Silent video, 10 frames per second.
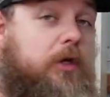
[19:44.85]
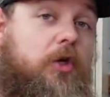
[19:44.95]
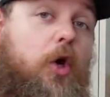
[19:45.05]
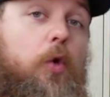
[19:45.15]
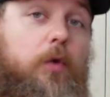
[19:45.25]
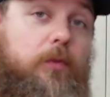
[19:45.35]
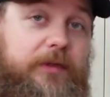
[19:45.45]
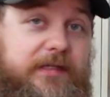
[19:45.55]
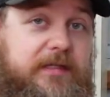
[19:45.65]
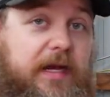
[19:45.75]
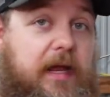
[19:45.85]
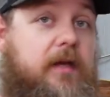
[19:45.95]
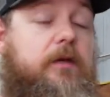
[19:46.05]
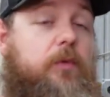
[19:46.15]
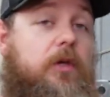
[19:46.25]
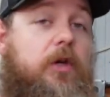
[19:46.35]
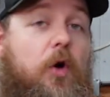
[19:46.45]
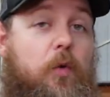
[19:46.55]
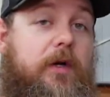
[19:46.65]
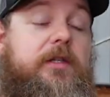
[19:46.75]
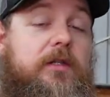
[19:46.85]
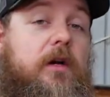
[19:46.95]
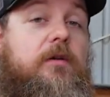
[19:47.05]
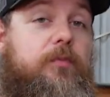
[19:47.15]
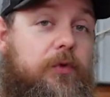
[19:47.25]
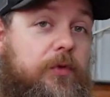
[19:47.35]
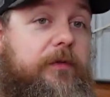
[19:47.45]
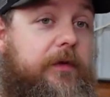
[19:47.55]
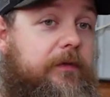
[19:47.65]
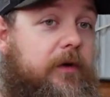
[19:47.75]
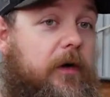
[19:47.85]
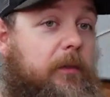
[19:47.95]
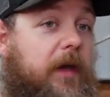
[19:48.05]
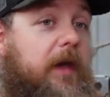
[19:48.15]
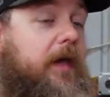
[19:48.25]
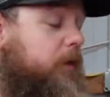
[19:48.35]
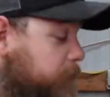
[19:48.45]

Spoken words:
know where we stand and we know where to start improving from, and